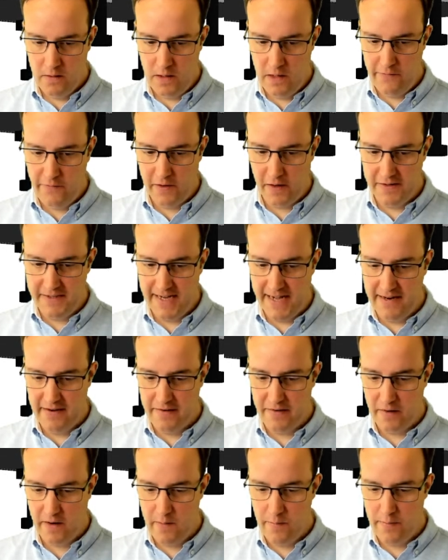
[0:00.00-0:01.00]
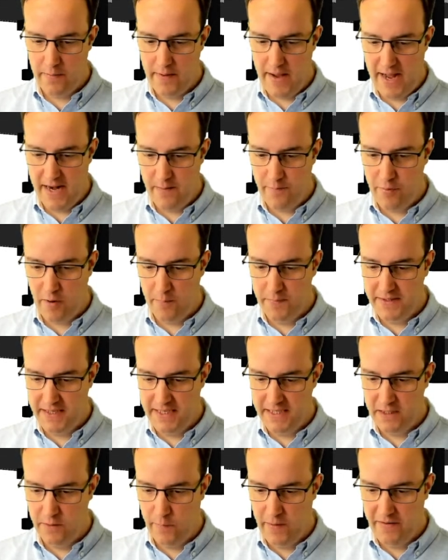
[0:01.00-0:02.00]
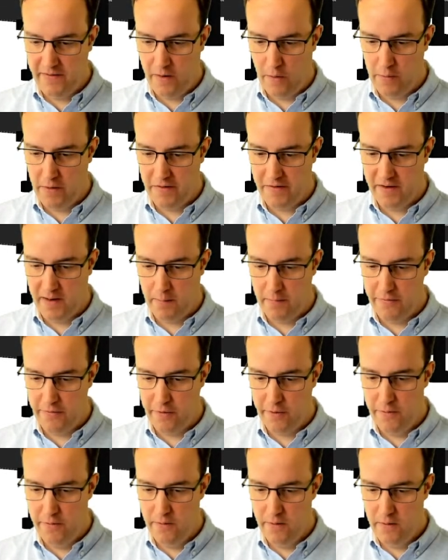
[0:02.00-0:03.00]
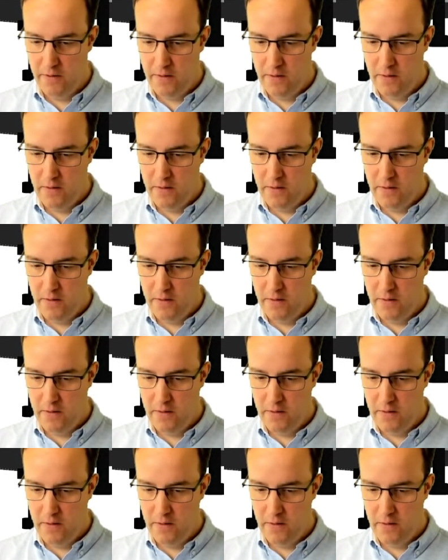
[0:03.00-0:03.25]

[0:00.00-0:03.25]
And if we go to edit type, any properties that we told it to come through,